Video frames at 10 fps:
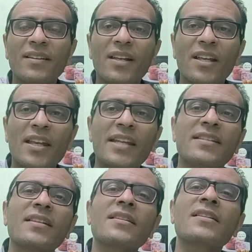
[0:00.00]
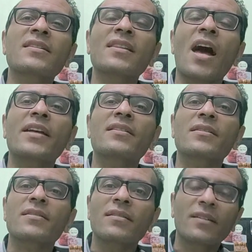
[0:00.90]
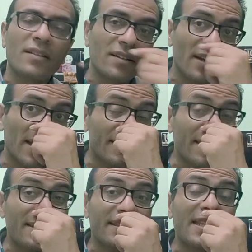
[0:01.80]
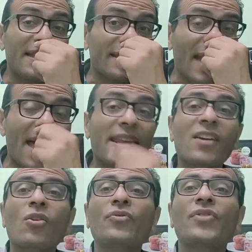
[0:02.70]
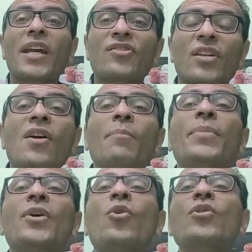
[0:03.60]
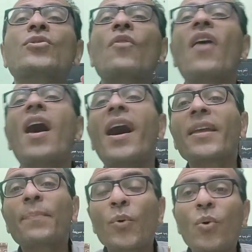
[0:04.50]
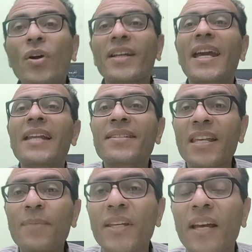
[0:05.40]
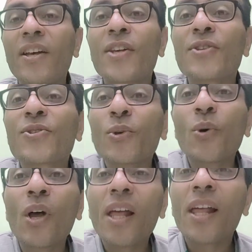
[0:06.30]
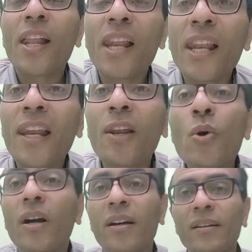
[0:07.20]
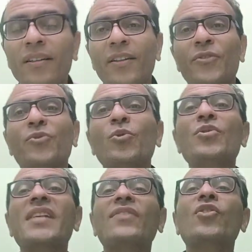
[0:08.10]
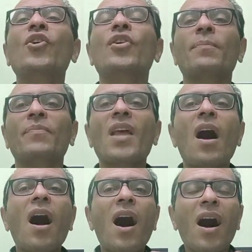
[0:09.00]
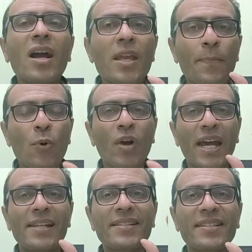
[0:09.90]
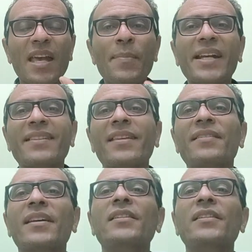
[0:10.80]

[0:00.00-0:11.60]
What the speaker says: It's like this. It is tetanic contraction because of hypocalcemia. So look to the term hypocalcemic tetany.